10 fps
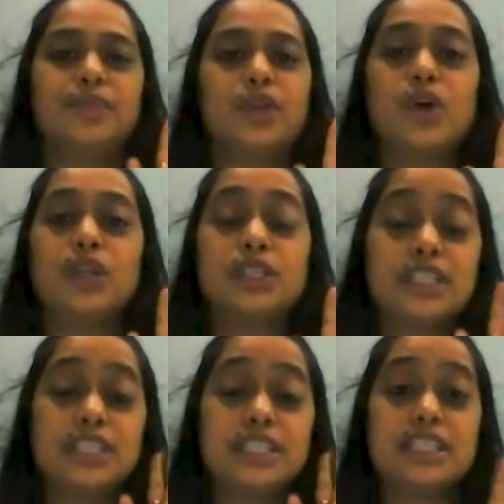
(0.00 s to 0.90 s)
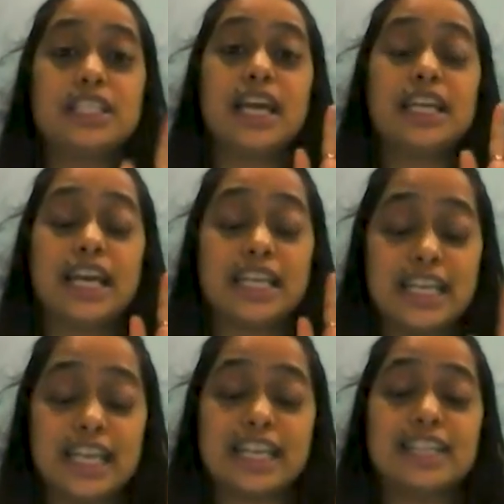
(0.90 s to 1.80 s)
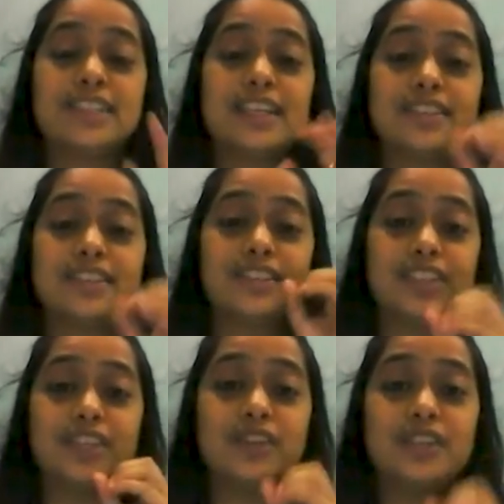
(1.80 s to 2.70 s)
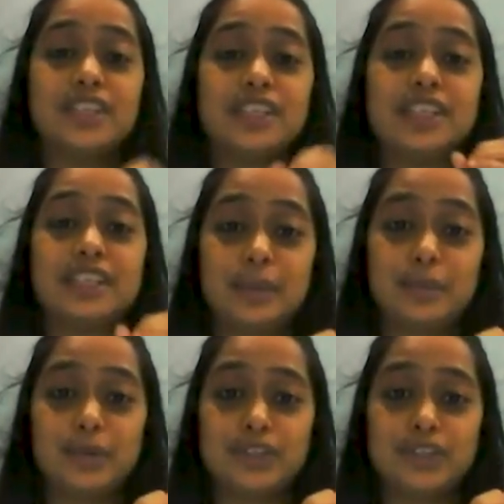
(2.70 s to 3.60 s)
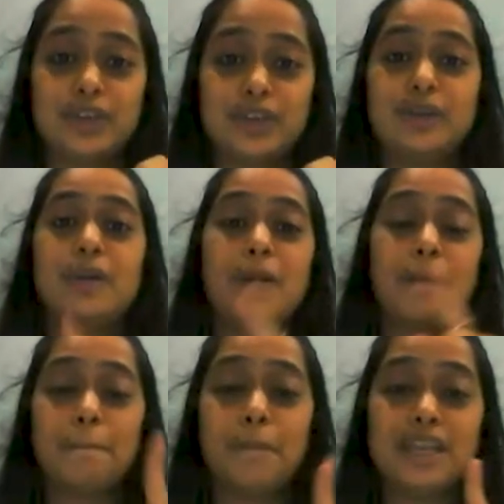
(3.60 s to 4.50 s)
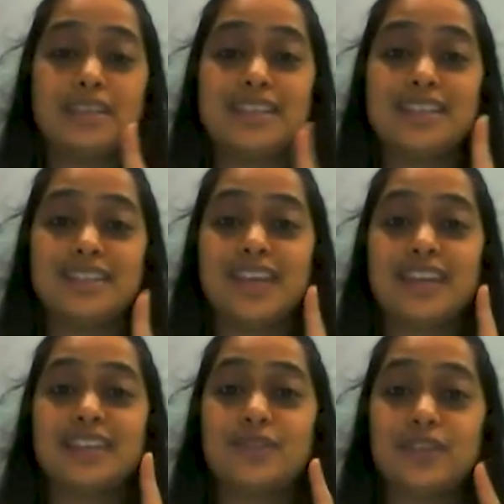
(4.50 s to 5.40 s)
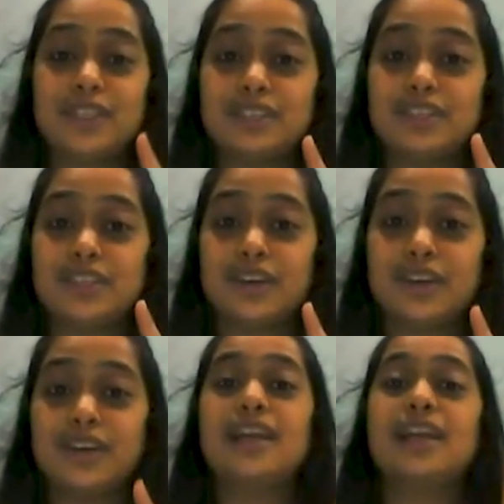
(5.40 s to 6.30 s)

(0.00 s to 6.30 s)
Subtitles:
until and unless there is a 0 degree temperature maintained inside the freezer.